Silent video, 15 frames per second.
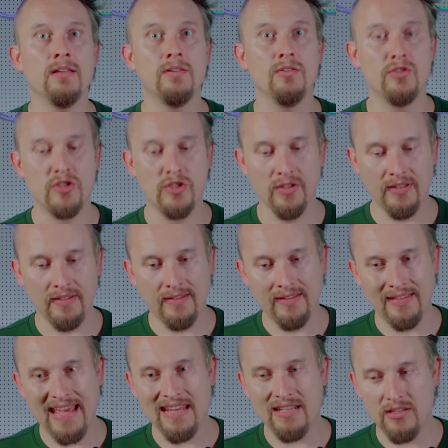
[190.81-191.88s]
You should
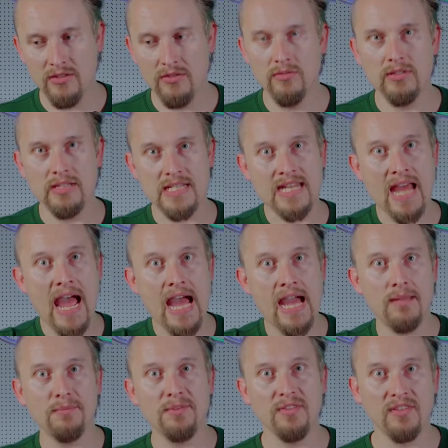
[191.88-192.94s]
set you a
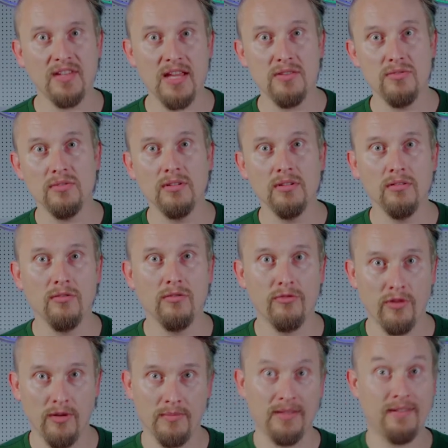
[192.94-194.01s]
time schedule
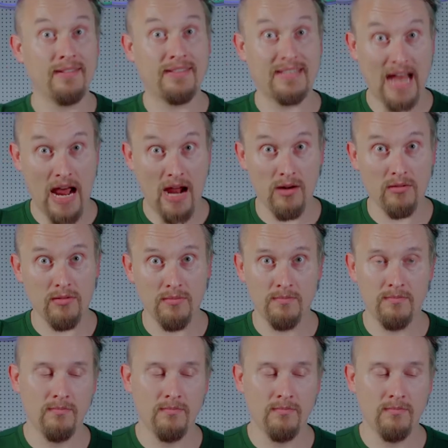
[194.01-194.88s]
from the start